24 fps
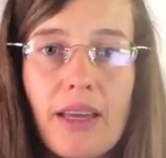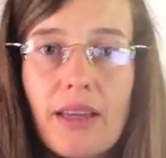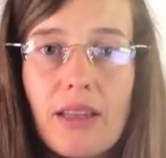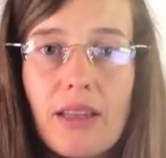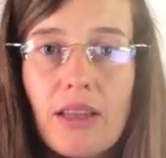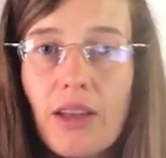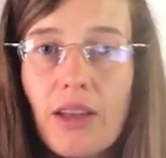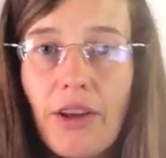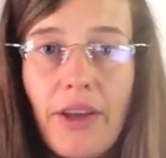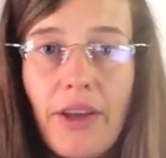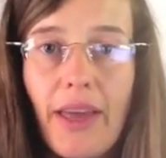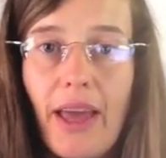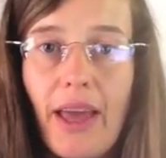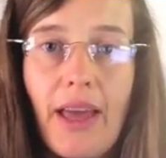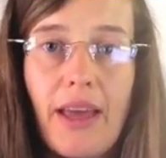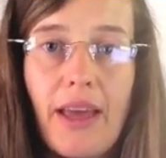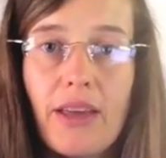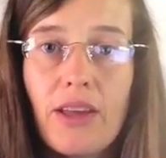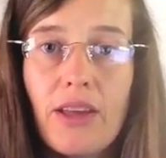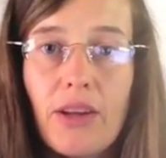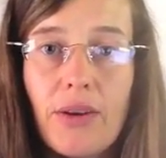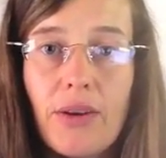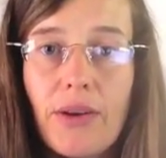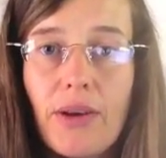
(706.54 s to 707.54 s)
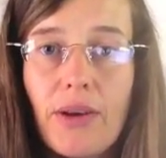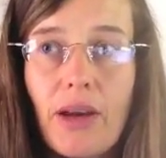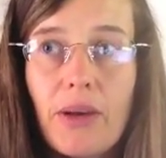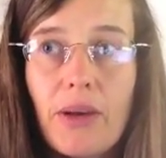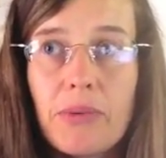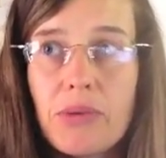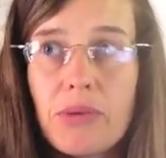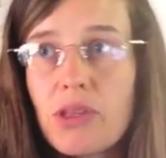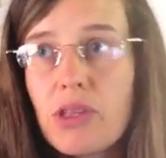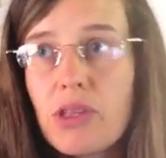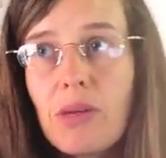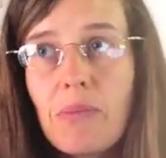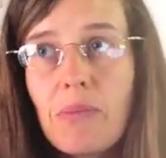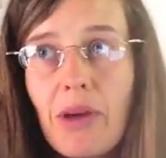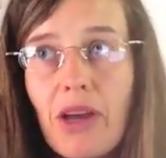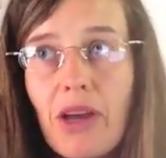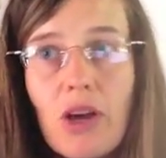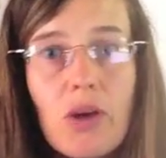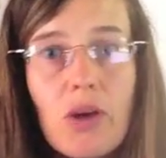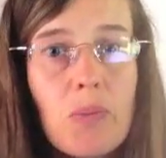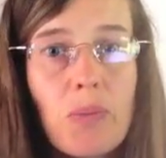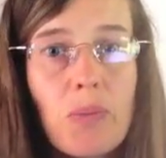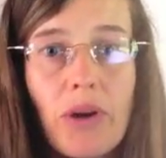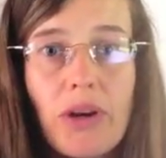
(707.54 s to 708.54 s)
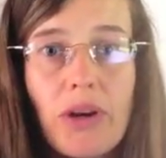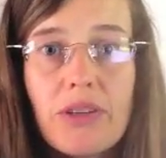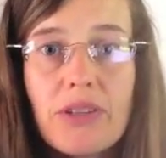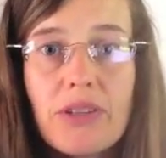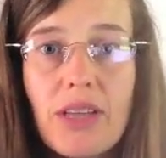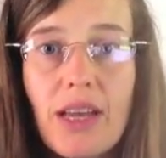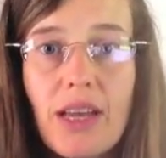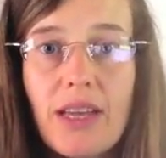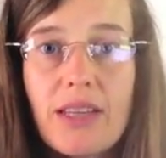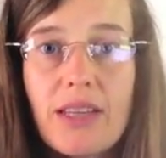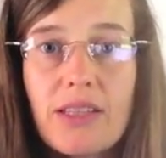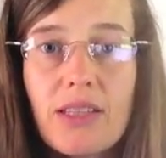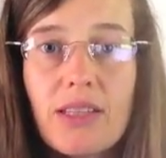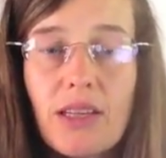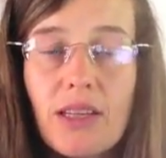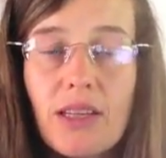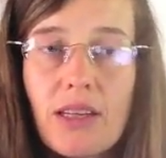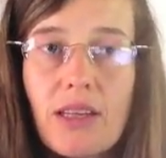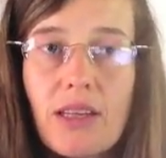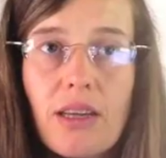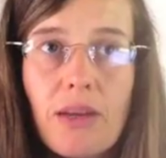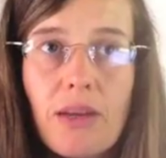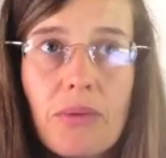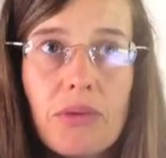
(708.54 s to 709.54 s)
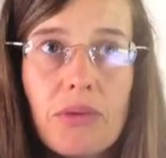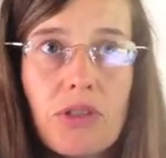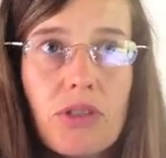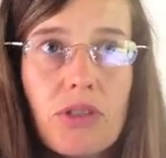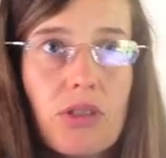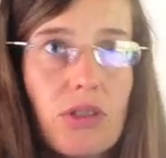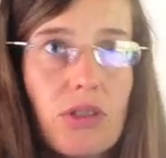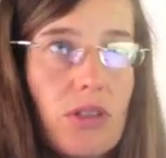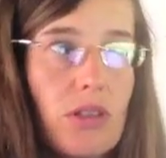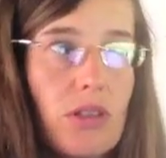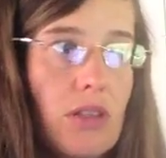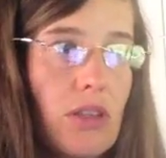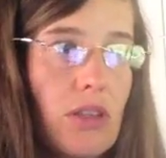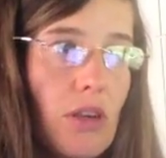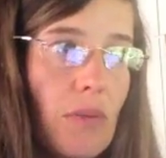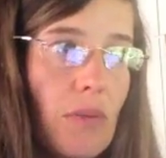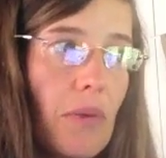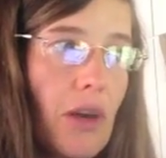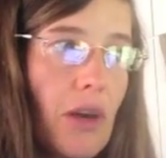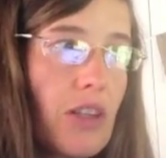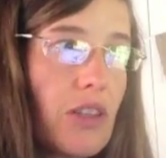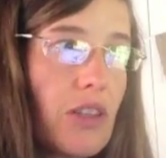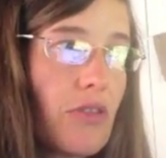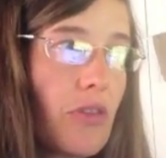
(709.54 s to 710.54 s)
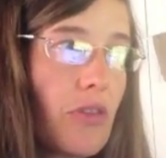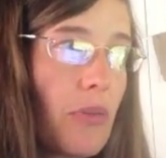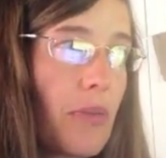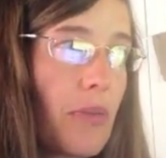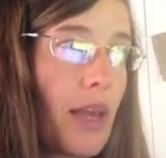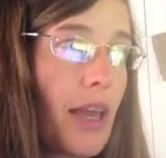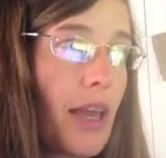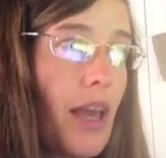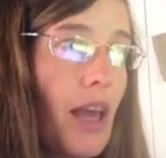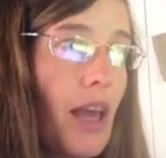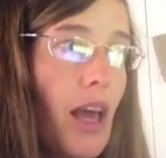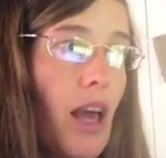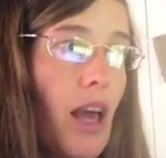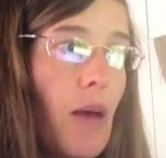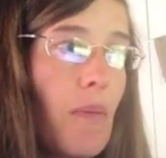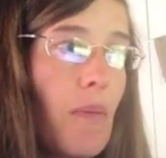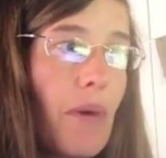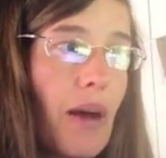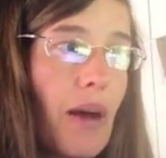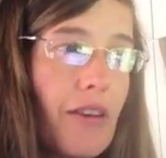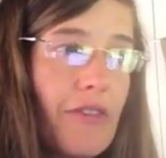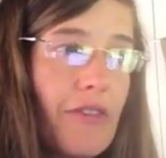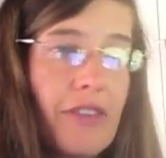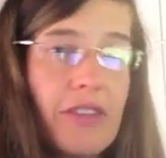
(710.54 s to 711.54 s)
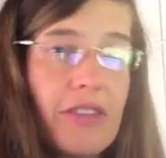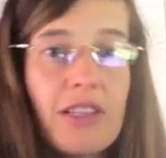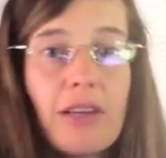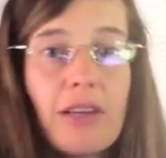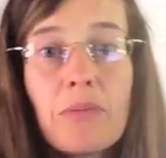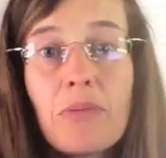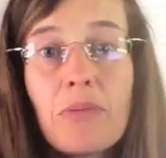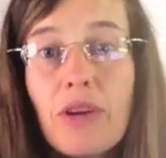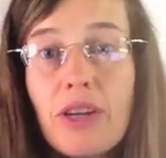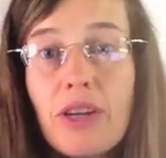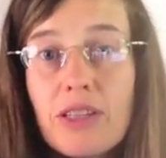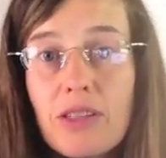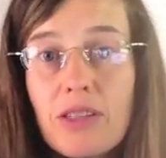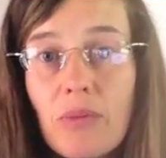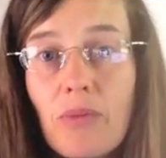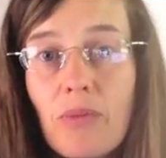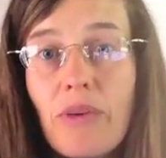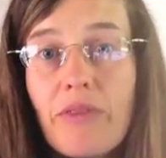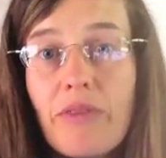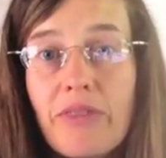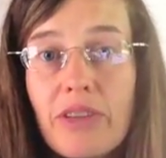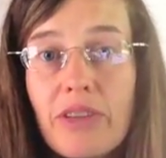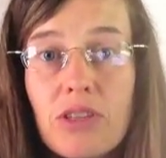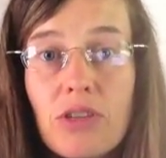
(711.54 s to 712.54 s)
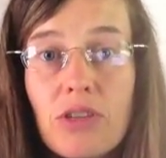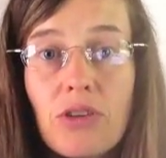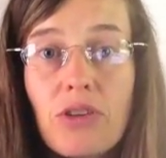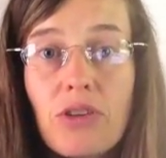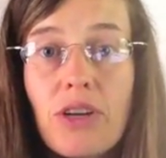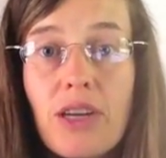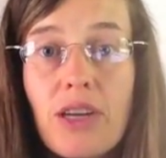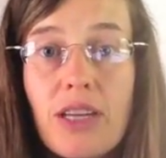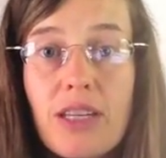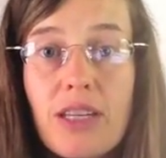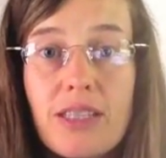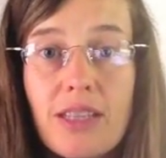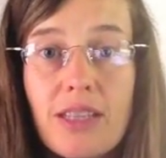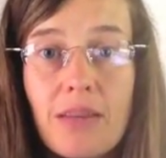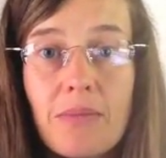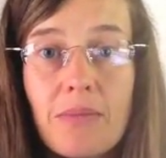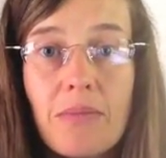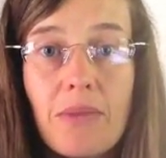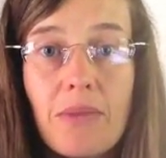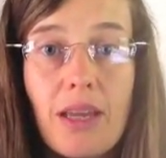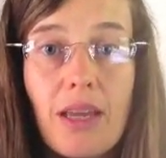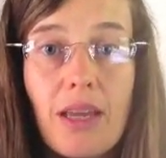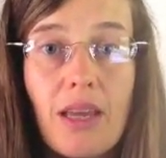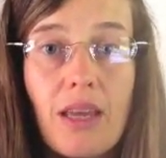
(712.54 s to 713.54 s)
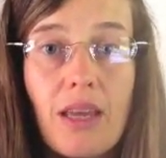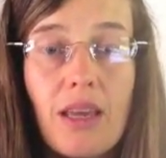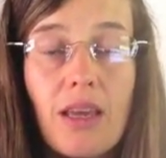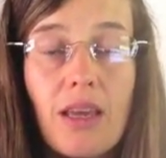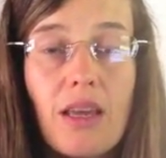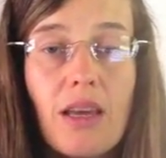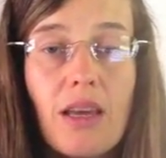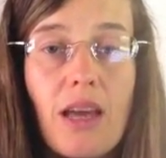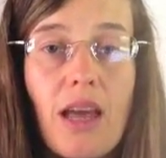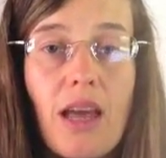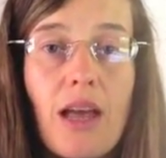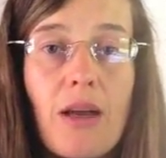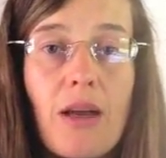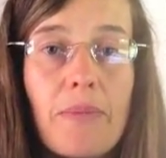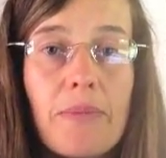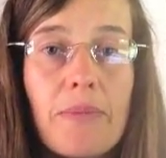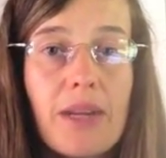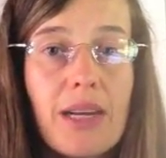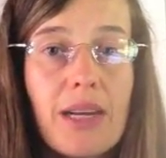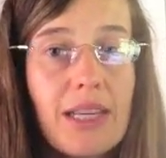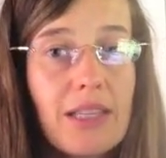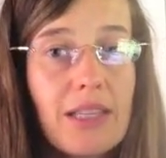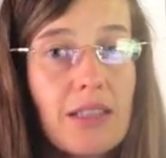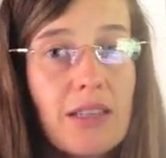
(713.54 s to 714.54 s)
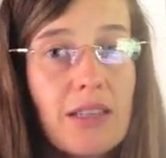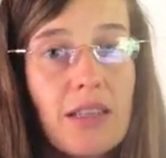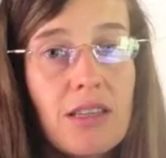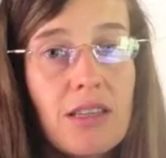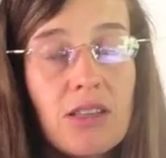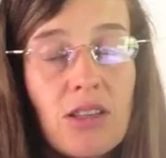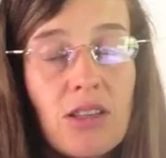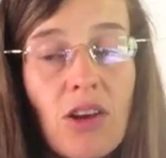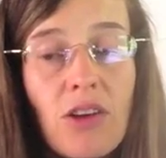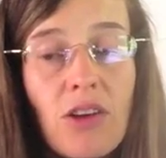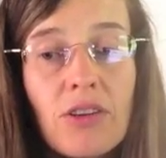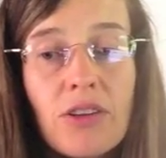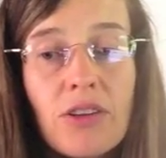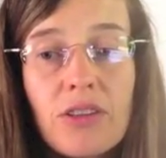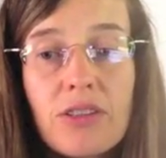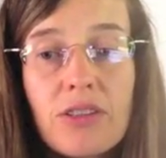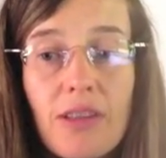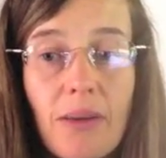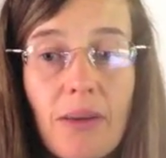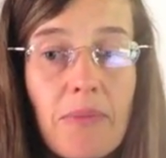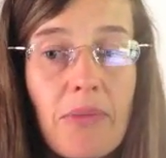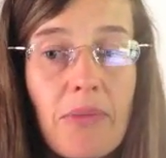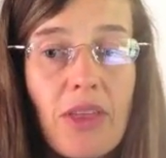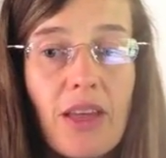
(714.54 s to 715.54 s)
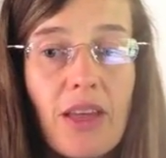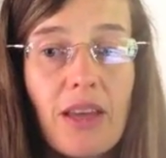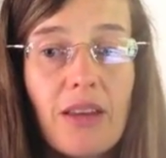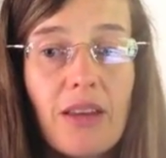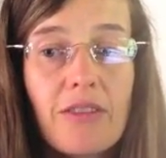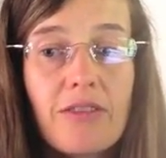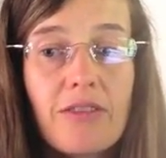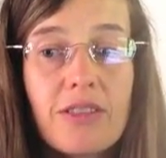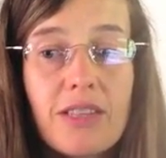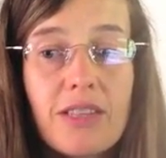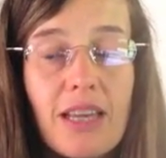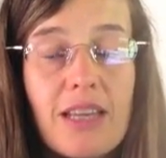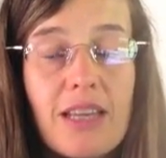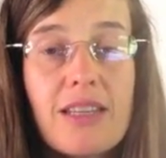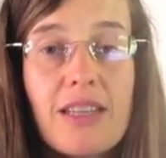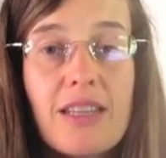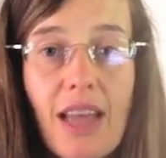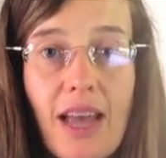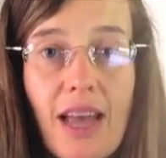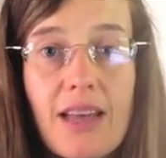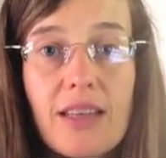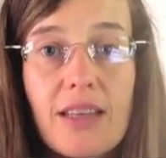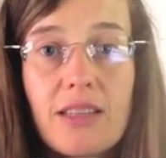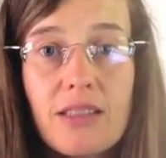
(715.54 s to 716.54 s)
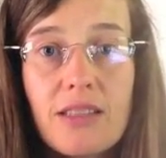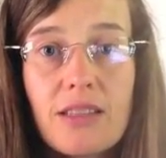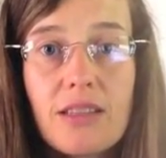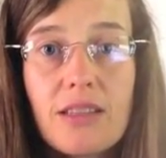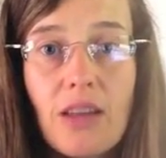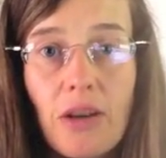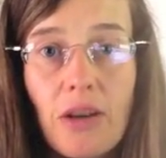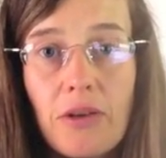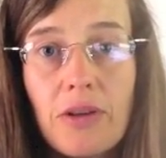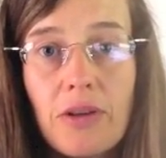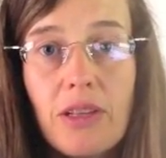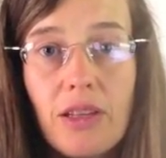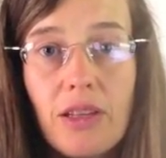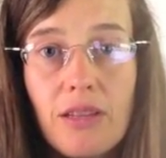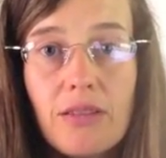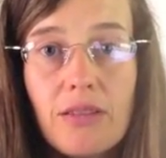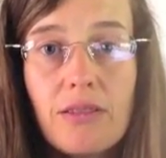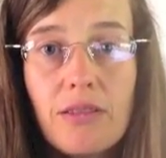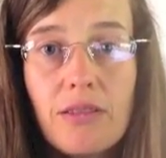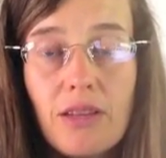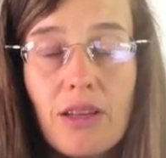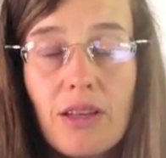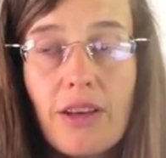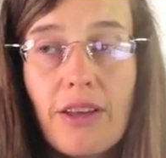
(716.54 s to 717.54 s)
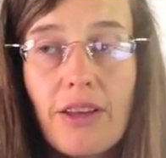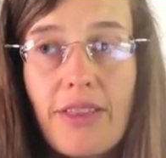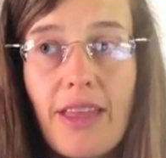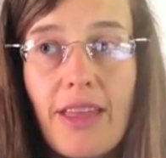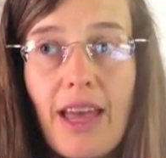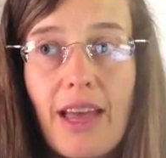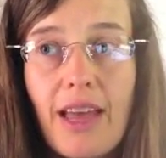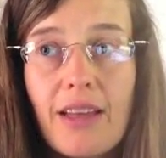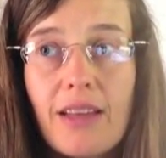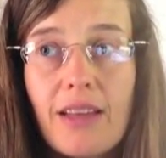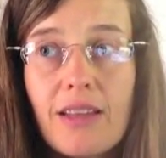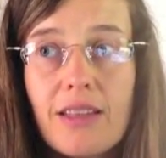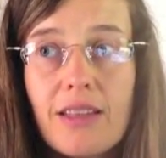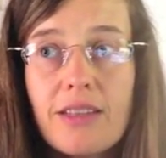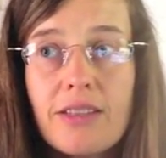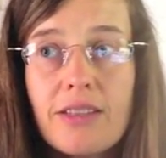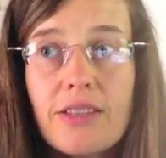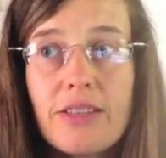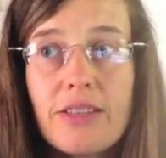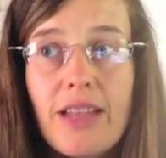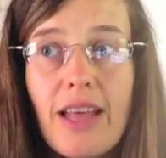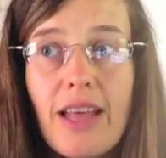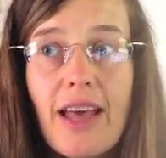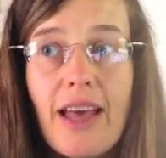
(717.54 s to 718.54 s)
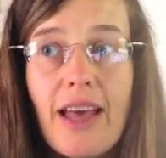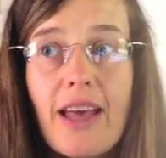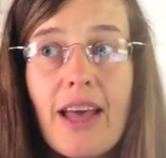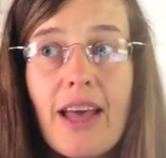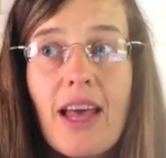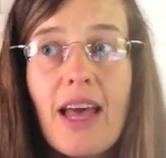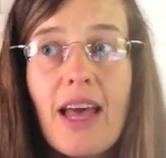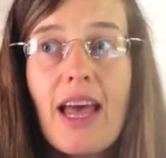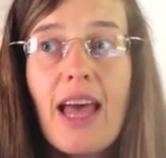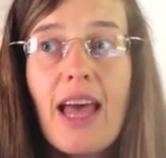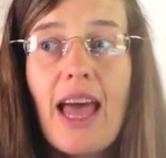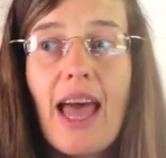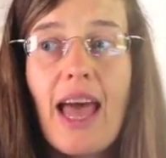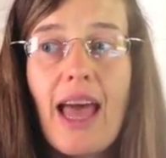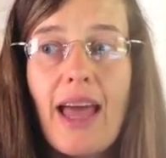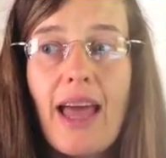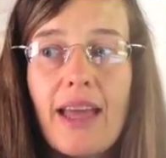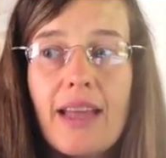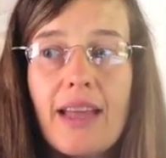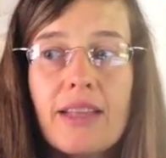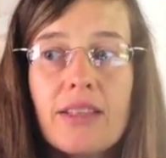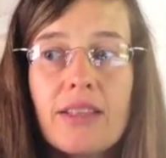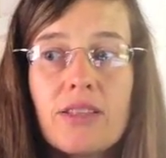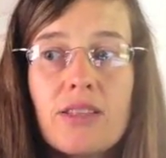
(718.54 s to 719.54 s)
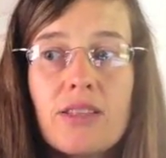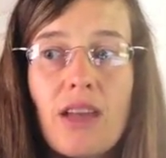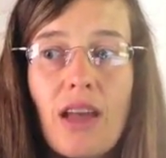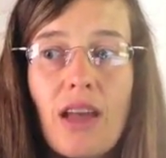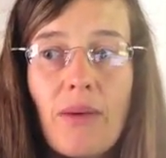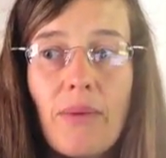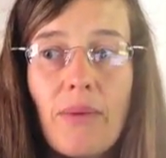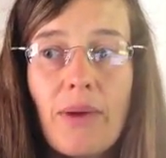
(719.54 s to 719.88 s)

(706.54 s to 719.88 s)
look at. I was in my own process and it was too much for me. But for some reason, when Victoria sent me the link to this song, something said, yes, go and look at that, listen to that. And I